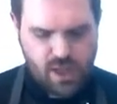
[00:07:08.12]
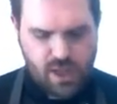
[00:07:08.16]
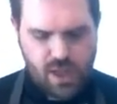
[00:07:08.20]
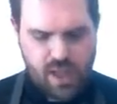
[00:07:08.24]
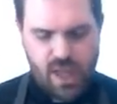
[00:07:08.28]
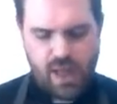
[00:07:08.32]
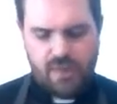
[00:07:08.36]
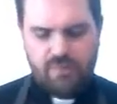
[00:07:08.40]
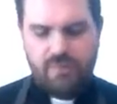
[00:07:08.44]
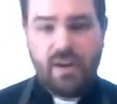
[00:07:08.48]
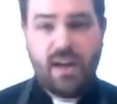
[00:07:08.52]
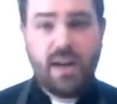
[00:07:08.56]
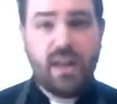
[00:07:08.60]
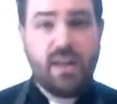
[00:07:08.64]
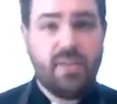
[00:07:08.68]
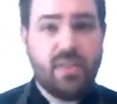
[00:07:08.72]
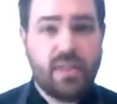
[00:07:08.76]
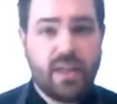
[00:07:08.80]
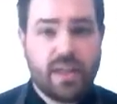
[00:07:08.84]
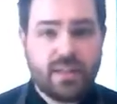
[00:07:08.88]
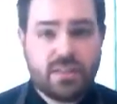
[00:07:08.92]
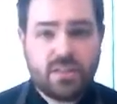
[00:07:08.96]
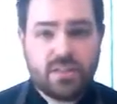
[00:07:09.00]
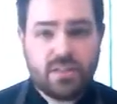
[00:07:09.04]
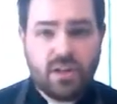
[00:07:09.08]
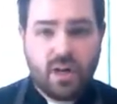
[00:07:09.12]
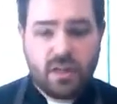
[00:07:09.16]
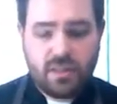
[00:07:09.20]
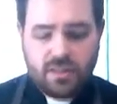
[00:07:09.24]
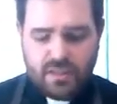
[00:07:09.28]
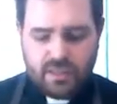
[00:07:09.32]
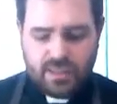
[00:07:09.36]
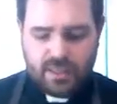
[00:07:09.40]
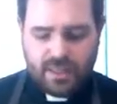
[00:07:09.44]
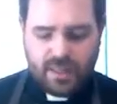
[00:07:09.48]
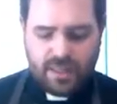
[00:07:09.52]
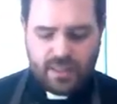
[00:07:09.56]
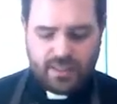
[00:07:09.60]
If anything starts
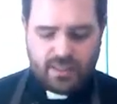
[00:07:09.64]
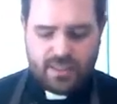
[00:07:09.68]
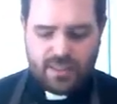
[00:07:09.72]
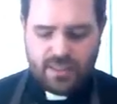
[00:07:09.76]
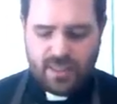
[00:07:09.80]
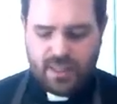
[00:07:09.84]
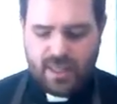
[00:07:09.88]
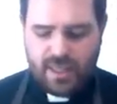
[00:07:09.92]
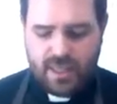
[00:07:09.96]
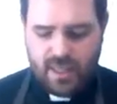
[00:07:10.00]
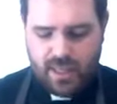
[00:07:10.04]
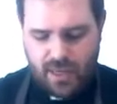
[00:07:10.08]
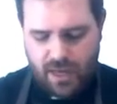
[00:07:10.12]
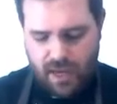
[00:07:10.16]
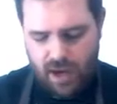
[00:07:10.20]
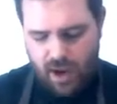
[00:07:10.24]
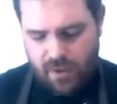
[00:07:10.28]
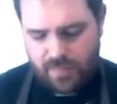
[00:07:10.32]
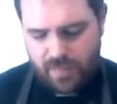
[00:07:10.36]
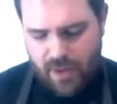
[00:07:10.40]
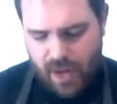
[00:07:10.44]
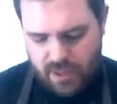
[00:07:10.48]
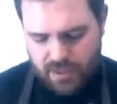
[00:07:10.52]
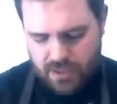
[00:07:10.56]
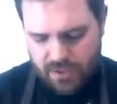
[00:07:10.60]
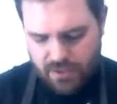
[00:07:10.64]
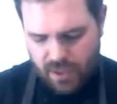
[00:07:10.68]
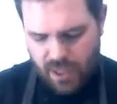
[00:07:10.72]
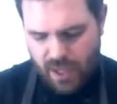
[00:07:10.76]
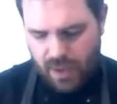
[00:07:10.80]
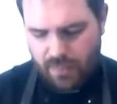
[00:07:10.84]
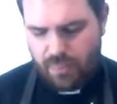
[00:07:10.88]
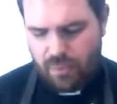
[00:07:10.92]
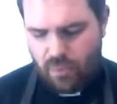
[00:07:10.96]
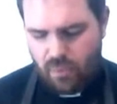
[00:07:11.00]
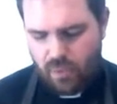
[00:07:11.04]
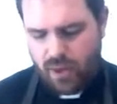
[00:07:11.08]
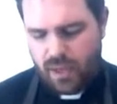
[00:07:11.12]
to get sticky, now I'm not to that
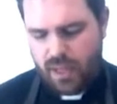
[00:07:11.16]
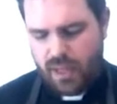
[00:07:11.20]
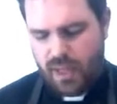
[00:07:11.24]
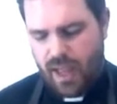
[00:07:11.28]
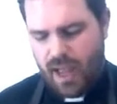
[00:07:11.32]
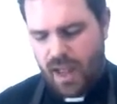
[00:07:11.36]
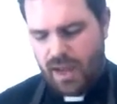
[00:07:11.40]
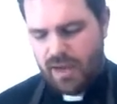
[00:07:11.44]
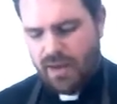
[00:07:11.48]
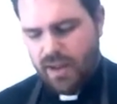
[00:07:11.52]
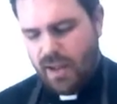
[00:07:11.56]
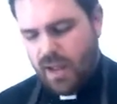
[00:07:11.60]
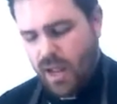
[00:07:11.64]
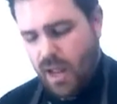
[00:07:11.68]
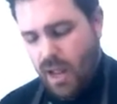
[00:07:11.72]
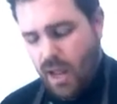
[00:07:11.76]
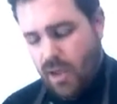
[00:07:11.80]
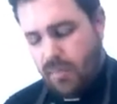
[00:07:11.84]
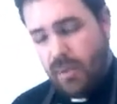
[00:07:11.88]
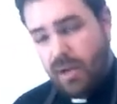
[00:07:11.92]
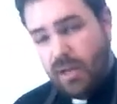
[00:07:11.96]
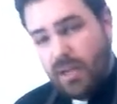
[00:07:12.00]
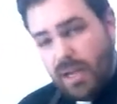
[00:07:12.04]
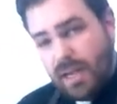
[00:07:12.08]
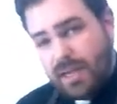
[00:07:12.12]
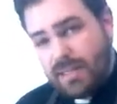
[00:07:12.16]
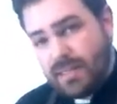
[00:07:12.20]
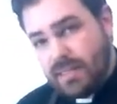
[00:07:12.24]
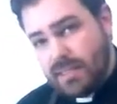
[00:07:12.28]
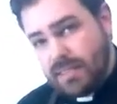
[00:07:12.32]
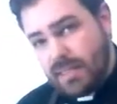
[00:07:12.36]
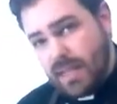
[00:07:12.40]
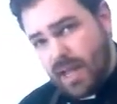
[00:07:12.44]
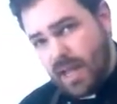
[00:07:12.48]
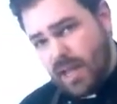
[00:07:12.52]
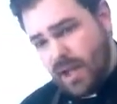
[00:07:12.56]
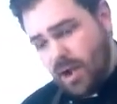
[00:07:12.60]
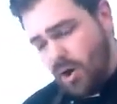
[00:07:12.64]
point yet, but let's
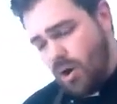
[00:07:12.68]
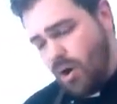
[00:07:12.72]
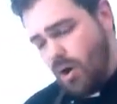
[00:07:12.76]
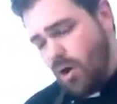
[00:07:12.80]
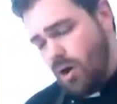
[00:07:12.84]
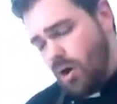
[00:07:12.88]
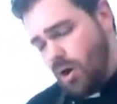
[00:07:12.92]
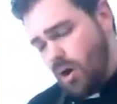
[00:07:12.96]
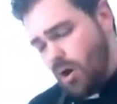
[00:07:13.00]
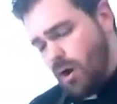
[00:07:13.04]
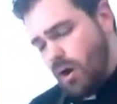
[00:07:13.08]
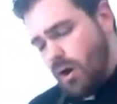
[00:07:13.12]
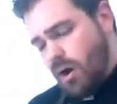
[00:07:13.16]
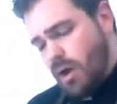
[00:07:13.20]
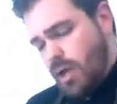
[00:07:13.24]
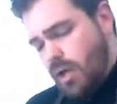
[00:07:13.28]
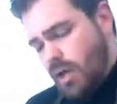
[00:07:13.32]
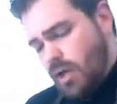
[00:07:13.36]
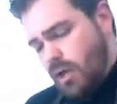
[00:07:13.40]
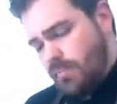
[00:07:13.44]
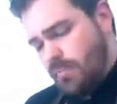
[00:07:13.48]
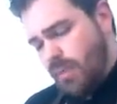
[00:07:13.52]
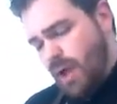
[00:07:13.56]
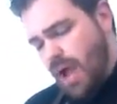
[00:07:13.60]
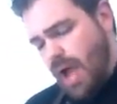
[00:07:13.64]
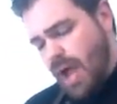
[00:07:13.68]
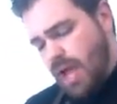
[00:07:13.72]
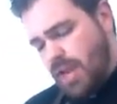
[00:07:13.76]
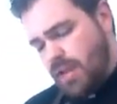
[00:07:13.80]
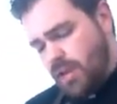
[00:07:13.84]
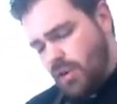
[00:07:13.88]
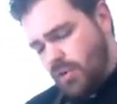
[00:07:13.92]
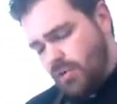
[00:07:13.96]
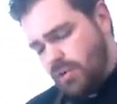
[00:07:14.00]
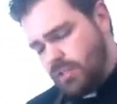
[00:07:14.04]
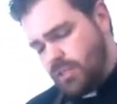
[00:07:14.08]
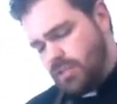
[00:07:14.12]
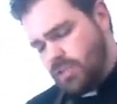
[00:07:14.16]
say our pie
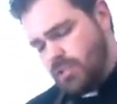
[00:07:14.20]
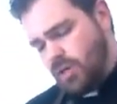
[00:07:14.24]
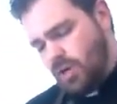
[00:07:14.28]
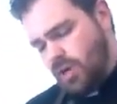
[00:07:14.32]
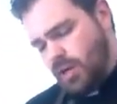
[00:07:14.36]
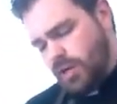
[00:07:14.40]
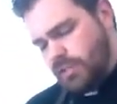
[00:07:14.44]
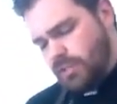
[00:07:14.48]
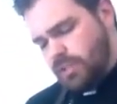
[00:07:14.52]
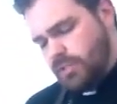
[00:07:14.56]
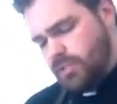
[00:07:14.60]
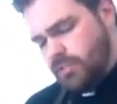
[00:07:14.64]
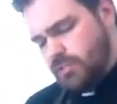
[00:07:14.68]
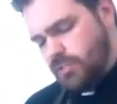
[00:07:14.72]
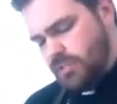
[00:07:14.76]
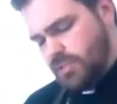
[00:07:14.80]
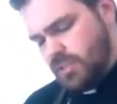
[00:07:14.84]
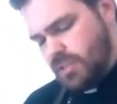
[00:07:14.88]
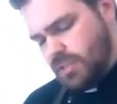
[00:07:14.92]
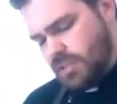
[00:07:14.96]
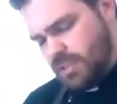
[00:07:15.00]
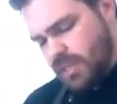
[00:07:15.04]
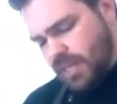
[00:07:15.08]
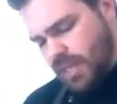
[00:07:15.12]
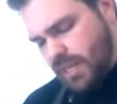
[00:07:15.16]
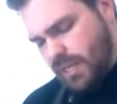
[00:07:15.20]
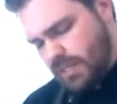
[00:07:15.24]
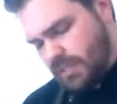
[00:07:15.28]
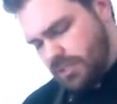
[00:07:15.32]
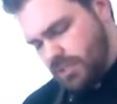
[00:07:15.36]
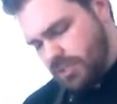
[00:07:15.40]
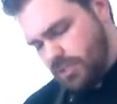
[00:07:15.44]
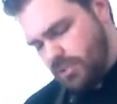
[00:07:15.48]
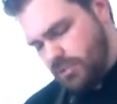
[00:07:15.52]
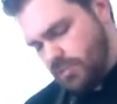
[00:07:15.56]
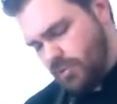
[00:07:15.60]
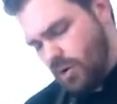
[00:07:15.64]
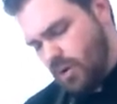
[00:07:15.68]
dough is starting to stick
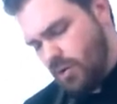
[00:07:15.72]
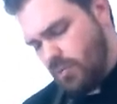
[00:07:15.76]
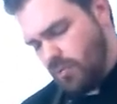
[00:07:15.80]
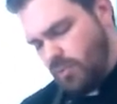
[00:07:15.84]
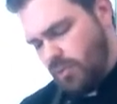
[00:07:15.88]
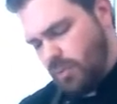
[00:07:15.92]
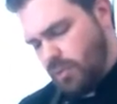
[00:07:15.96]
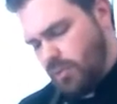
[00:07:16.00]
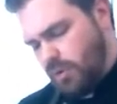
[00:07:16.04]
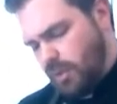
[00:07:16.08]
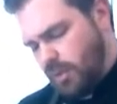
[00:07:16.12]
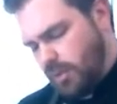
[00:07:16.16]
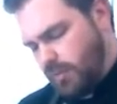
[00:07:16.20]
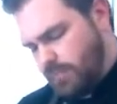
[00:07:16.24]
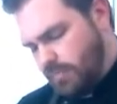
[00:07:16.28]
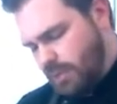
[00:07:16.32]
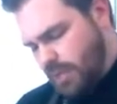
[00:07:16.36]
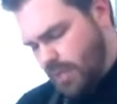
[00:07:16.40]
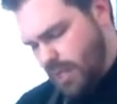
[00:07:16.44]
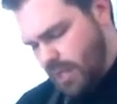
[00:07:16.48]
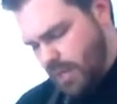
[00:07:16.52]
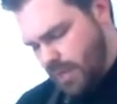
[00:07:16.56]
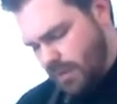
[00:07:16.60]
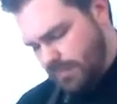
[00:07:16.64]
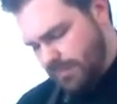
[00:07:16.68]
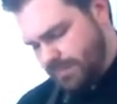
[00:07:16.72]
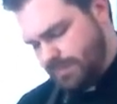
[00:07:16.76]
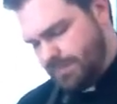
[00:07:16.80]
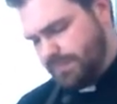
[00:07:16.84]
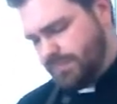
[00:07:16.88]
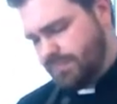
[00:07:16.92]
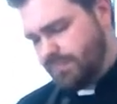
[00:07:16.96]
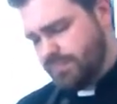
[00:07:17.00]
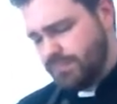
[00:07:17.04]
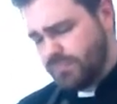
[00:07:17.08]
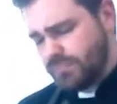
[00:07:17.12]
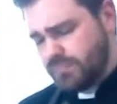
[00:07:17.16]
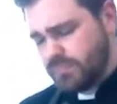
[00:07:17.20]
to our rolling pin.
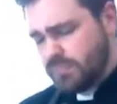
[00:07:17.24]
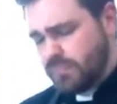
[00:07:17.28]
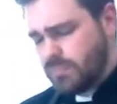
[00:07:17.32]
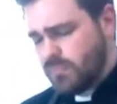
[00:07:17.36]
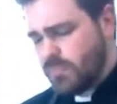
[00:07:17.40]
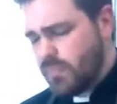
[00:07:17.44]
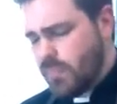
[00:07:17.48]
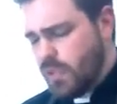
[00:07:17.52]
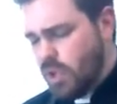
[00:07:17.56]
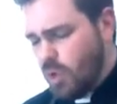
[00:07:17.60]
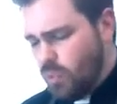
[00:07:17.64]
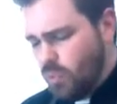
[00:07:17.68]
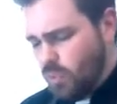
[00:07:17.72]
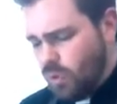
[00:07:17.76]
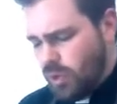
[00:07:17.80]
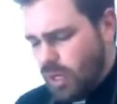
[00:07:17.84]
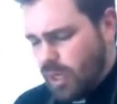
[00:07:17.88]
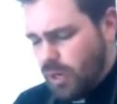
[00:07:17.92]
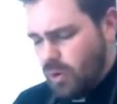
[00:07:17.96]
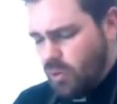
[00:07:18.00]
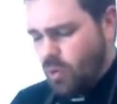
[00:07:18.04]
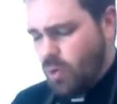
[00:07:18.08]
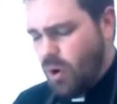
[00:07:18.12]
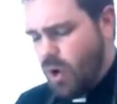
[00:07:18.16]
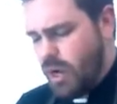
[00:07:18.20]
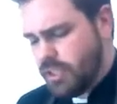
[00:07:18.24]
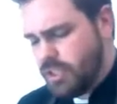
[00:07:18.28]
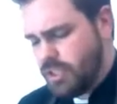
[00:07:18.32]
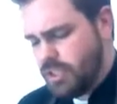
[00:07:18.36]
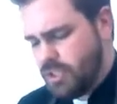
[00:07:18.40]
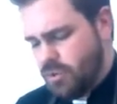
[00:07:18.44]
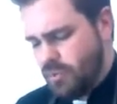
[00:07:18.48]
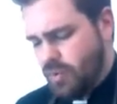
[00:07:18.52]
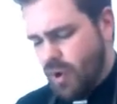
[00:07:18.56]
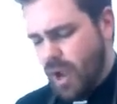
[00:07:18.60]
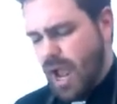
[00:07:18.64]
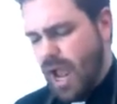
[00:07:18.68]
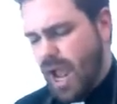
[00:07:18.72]
We're going to want
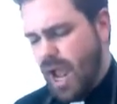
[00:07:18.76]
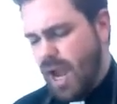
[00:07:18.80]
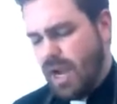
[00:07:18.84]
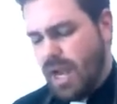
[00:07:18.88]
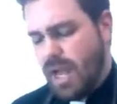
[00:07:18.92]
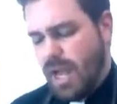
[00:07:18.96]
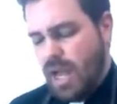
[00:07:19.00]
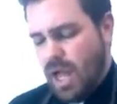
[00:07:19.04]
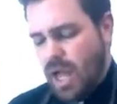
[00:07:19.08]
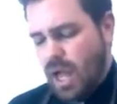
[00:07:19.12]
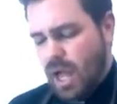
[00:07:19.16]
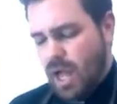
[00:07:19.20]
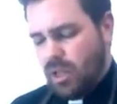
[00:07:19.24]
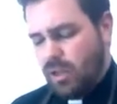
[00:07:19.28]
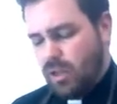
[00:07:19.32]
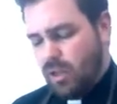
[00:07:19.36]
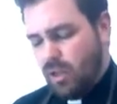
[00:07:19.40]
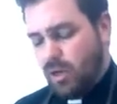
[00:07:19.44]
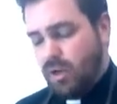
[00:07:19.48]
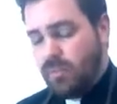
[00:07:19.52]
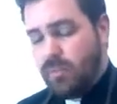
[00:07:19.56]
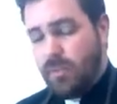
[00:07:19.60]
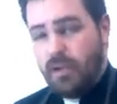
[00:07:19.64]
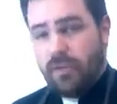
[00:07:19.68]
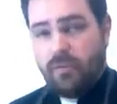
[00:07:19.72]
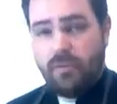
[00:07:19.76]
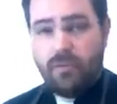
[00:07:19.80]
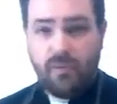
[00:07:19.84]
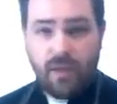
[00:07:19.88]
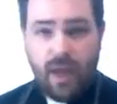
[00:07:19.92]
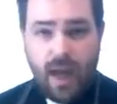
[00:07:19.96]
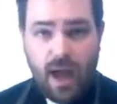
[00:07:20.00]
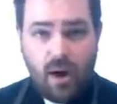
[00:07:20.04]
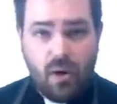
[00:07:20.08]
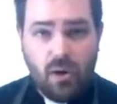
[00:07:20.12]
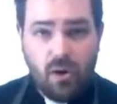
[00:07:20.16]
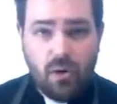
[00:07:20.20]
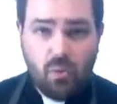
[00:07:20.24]
to add a little bit of
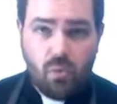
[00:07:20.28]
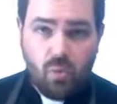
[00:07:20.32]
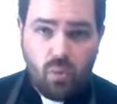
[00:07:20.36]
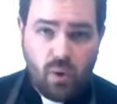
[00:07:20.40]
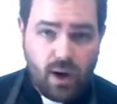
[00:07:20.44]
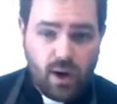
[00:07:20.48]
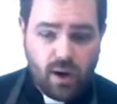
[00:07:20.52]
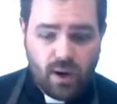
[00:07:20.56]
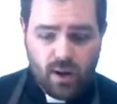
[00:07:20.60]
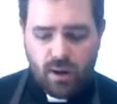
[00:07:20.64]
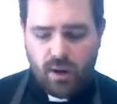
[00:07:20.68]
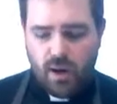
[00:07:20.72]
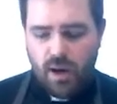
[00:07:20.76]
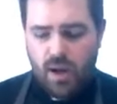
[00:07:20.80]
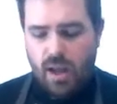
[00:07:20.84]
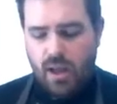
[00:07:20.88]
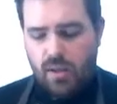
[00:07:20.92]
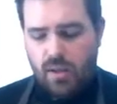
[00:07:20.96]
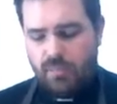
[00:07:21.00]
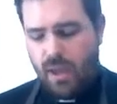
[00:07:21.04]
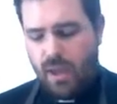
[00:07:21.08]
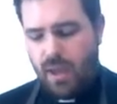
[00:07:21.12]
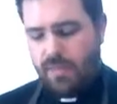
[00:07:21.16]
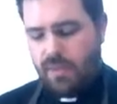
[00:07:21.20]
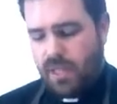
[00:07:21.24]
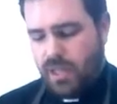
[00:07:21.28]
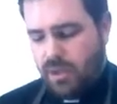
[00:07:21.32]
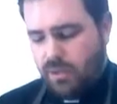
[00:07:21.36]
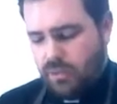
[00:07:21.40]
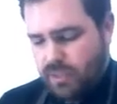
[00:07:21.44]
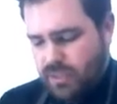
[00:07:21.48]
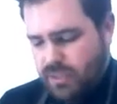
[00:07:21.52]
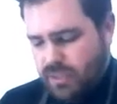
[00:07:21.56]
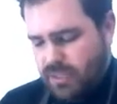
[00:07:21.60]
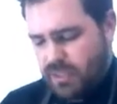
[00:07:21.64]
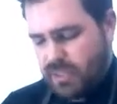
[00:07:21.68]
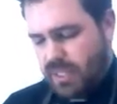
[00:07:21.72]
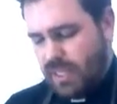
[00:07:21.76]
flour where maybe it
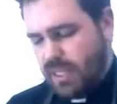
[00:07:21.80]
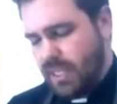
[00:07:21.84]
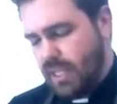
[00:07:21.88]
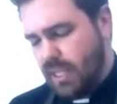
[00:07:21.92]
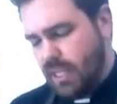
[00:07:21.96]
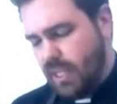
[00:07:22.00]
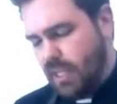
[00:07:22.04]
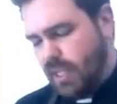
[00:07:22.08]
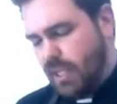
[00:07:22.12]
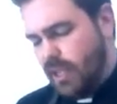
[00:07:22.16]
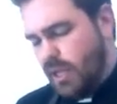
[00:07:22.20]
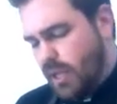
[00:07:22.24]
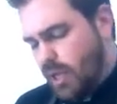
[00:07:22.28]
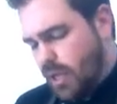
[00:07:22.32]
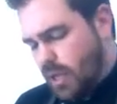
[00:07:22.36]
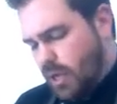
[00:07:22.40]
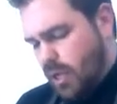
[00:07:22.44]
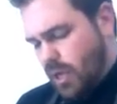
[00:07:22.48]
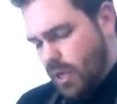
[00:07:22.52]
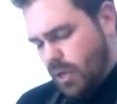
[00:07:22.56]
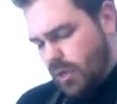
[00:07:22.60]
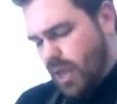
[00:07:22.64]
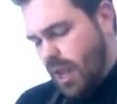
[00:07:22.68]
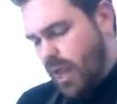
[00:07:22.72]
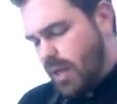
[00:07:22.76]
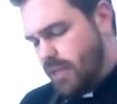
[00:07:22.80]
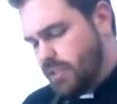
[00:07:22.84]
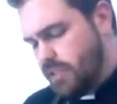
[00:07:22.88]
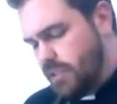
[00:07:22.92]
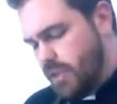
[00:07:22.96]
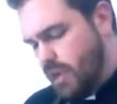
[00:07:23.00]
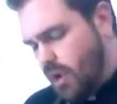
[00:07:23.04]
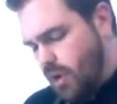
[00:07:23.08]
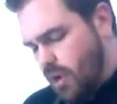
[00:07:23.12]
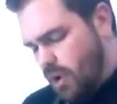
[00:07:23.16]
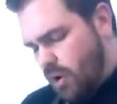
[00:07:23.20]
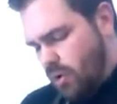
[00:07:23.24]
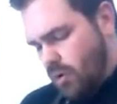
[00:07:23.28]
was sticky on that
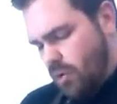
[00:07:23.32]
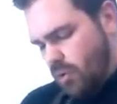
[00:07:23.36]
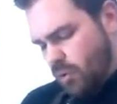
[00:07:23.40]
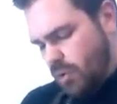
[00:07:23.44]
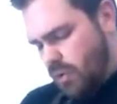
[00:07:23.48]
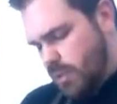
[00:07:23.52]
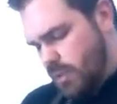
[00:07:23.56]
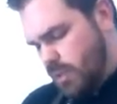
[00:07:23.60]
dough,